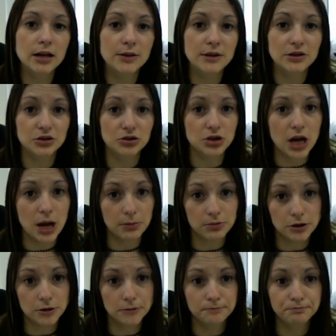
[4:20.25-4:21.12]
in this
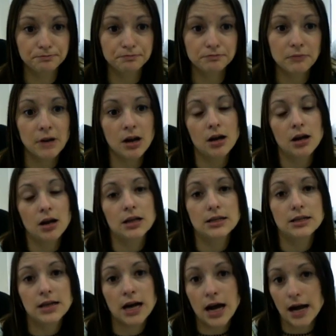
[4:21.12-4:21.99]
chapter.
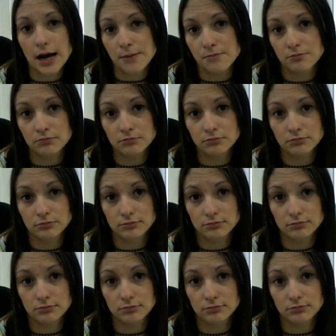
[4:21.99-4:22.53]
Time